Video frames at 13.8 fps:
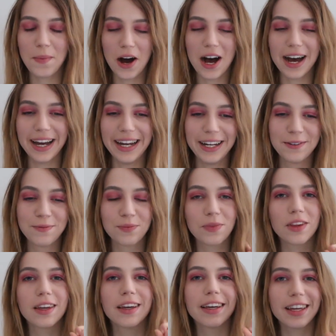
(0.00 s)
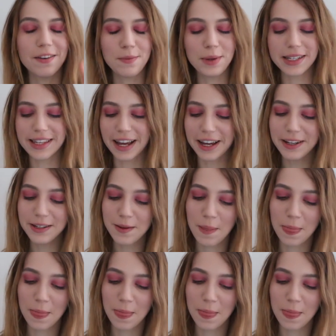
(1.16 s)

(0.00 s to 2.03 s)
by, give me a second,